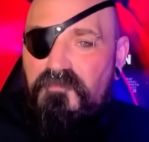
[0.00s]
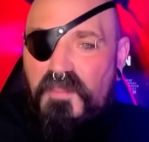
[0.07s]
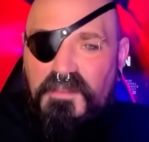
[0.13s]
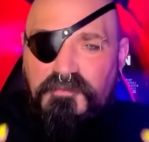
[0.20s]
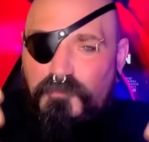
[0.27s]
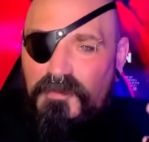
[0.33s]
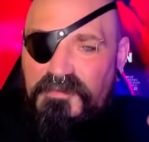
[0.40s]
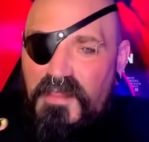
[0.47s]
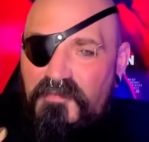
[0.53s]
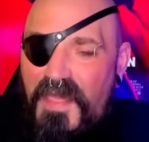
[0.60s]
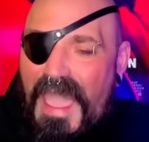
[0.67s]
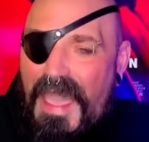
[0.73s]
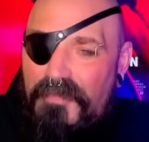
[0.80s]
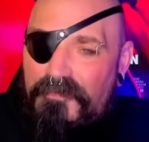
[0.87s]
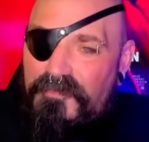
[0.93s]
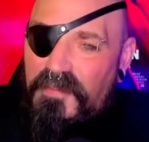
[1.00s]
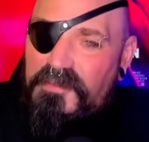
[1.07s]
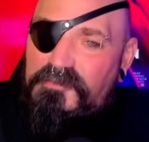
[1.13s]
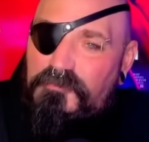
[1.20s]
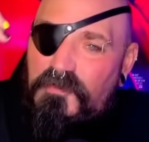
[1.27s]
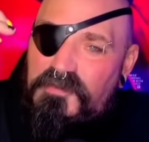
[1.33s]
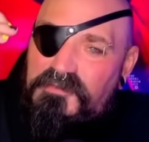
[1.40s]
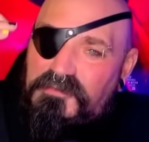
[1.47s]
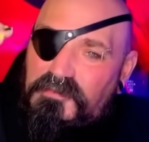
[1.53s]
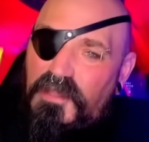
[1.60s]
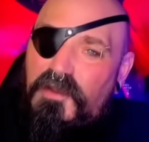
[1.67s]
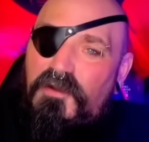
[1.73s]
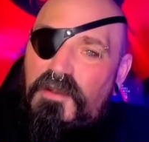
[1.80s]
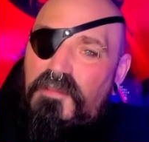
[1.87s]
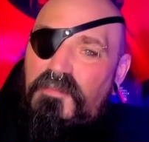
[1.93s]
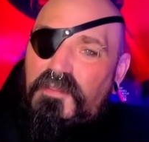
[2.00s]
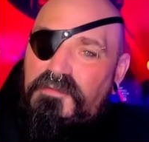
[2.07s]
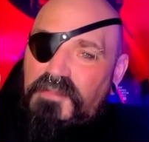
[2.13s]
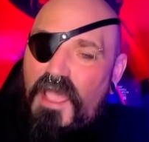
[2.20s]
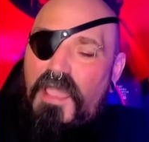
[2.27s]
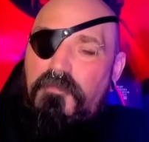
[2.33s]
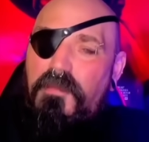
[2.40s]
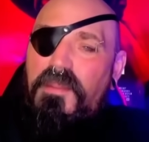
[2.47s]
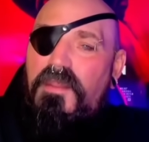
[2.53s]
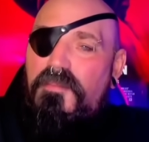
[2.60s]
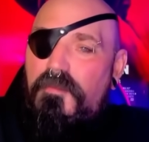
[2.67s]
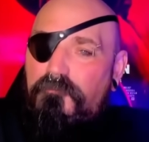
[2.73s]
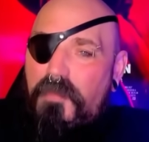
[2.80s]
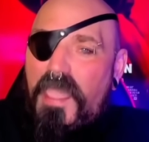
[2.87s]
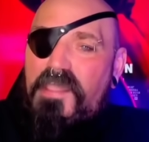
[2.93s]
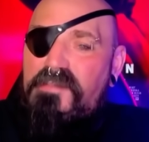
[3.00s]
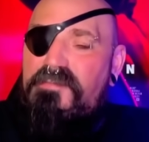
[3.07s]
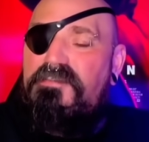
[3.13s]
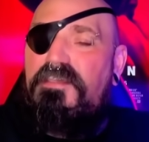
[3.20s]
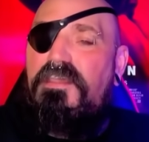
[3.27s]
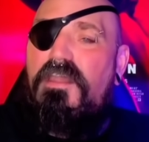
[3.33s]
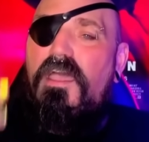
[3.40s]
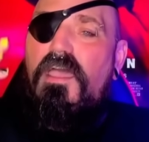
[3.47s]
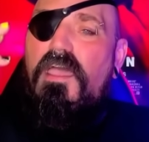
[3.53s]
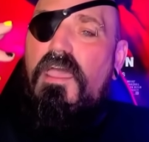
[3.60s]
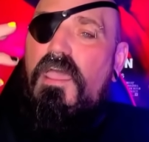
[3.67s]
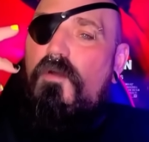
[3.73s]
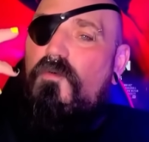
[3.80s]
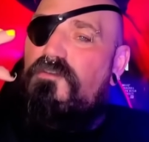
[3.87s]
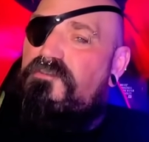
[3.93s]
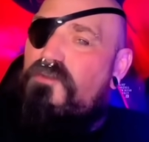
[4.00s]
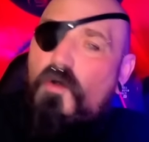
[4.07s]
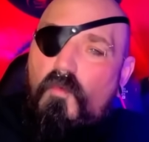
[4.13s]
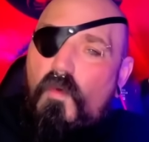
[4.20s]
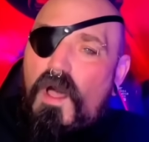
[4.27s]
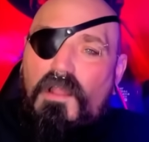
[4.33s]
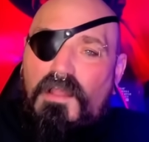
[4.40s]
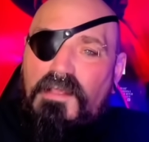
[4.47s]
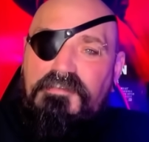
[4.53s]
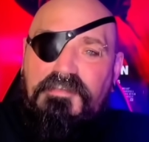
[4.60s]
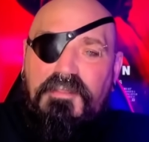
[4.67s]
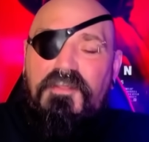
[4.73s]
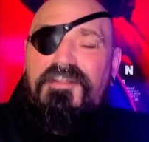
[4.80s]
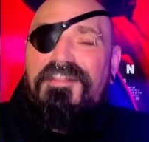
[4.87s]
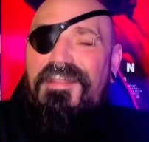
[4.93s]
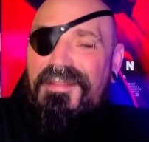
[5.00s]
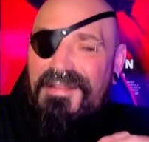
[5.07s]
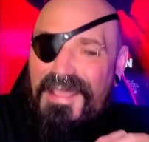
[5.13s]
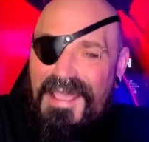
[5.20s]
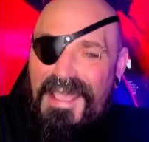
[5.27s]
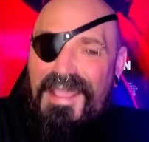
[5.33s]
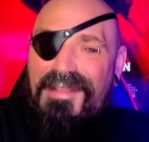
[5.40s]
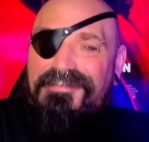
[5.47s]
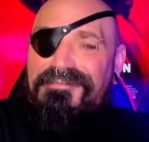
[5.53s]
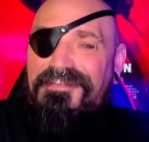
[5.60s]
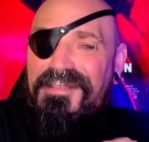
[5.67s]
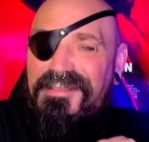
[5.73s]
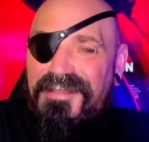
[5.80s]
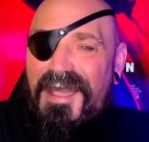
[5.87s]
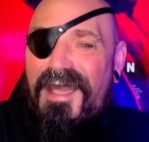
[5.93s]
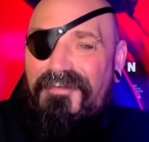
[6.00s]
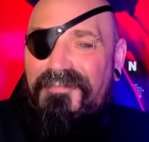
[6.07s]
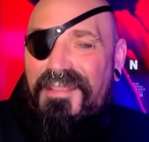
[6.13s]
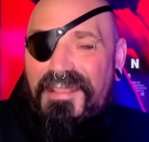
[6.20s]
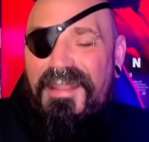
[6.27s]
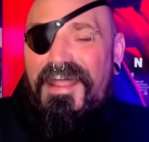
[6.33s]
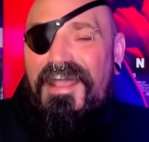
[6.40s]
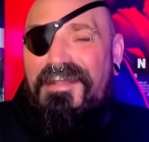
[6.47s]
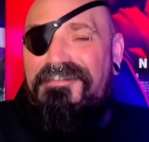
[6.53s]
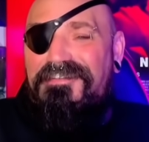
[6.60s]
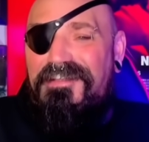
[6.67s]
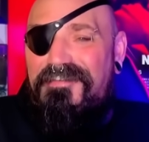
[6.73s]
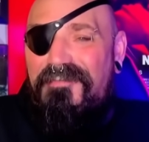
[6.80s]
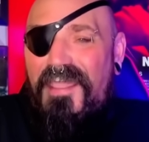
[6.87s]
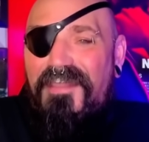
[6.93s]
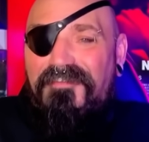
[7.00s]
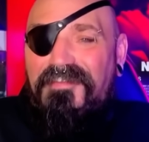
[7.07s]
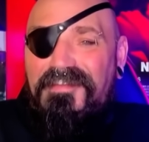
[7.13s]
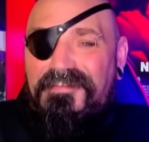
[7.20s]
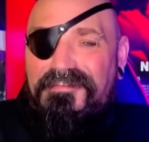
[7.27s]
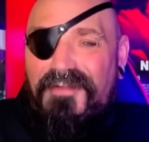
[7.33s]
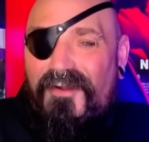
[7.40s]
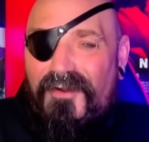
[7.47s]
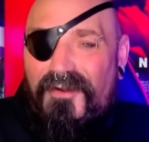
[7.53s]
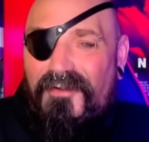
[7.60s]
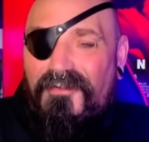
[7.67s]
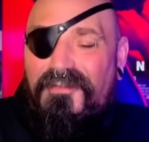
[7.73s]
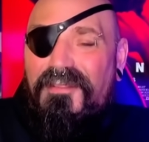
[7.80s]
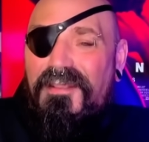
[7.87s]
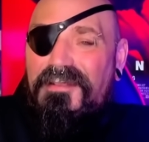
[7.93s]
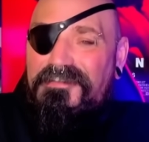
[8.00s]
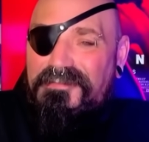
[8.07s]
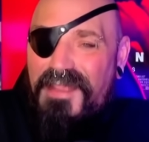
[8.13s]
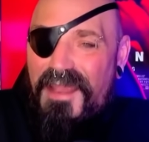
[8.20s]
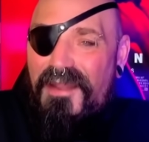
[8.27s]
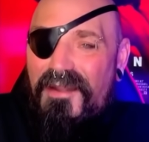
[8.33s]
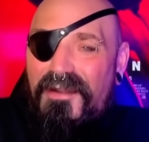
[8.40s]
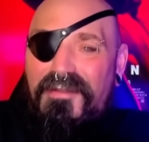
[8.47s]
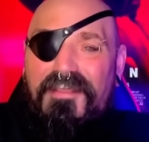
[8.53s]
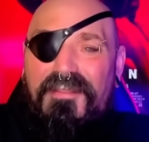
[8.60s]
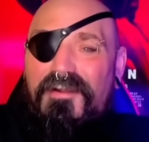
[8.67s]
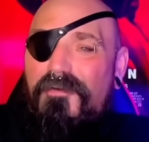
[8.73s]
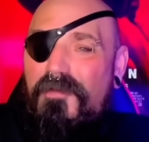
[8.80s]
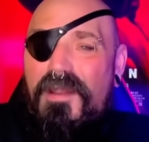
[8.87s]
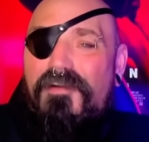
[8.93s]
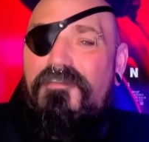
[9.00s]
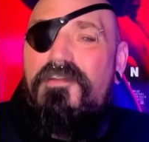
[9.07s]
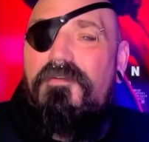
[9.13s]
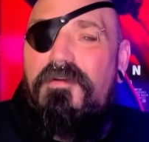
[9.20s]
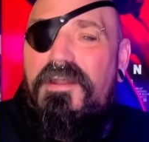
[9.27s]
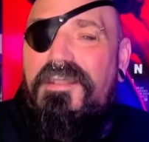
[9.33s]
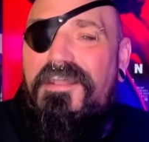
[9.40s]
This wasn't that. This was literally the timing and the pacing was so well executed that it actually got me. It actually made me startled, scared, you know, whatever you want to